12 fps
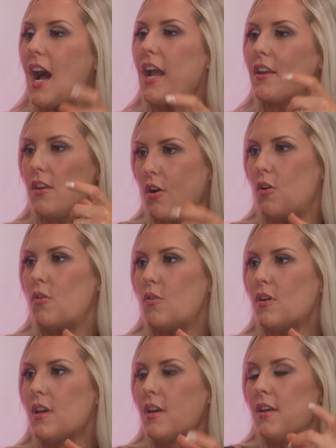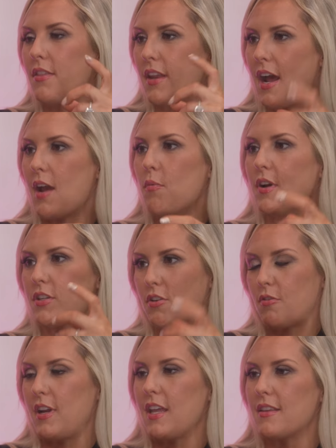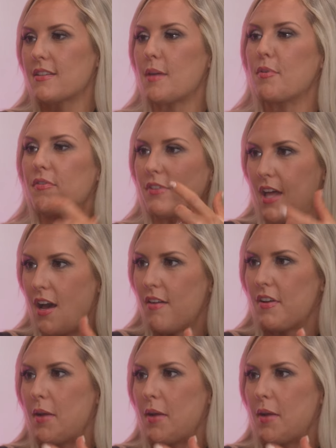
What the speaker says: I know that I want to create this type of love,